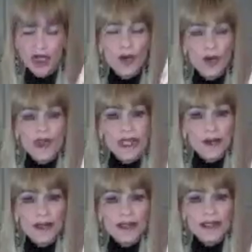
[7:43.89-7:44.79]
What that
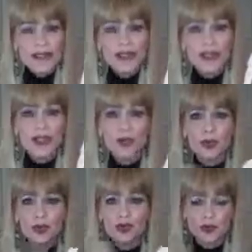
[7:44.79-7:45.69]
means is they're going to
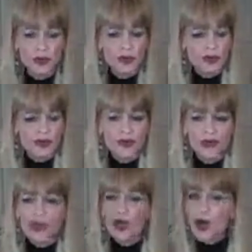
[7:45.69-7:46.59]
put Rejuvenate
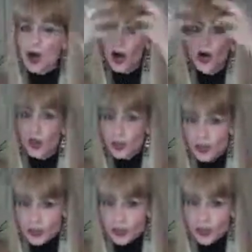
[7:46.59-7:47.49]
all
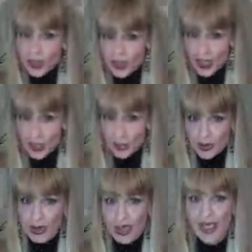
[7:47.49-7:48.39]
over their scalp
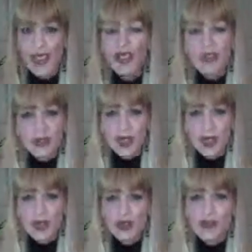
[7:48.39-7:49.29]
and their hair.